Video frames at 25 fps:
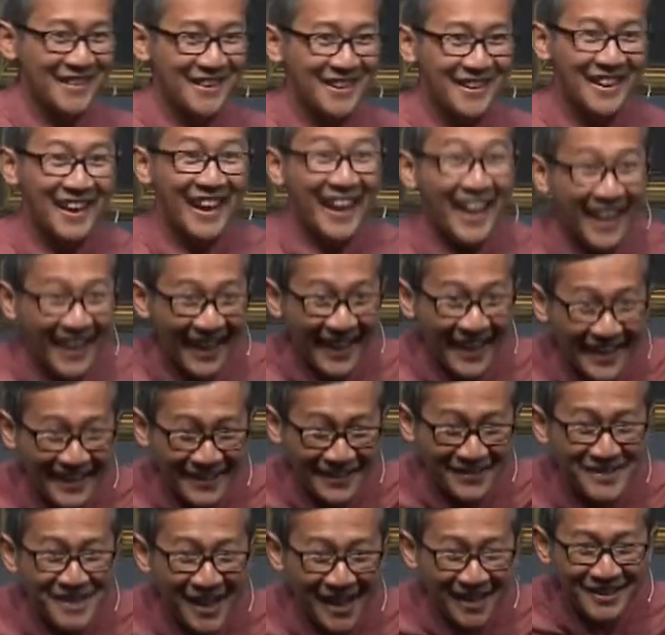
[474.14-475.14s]
Hey,
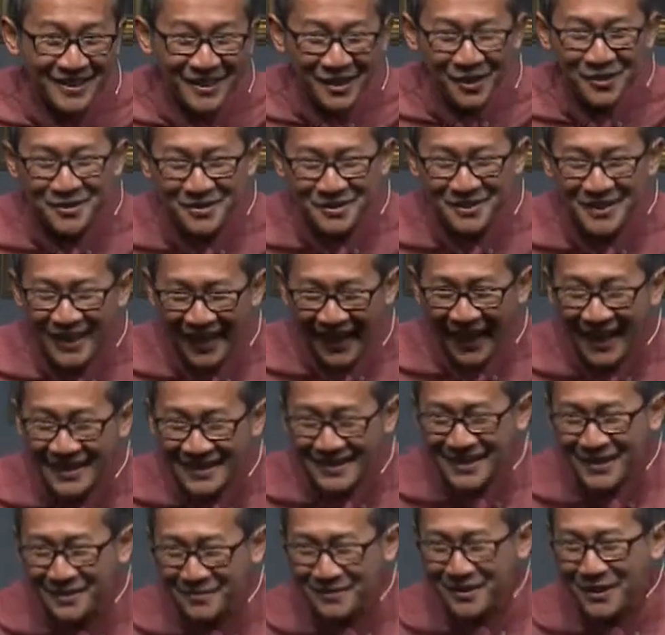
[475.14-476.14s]
do not go to the
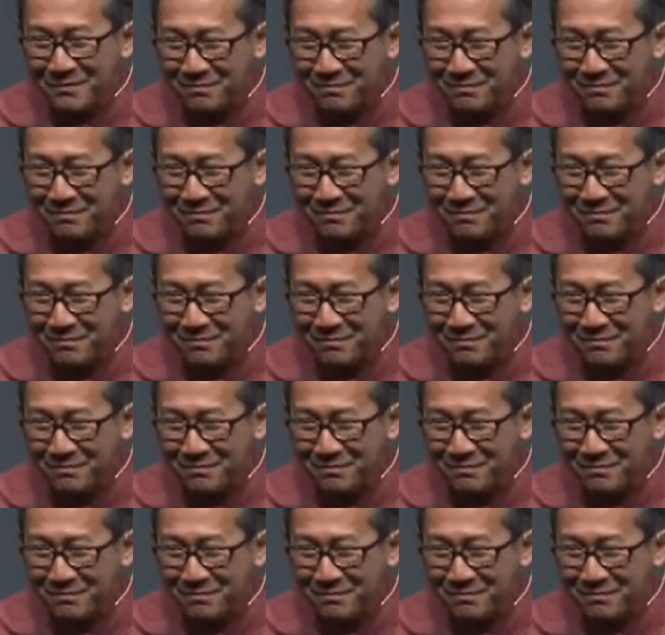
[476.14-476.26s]
edge of the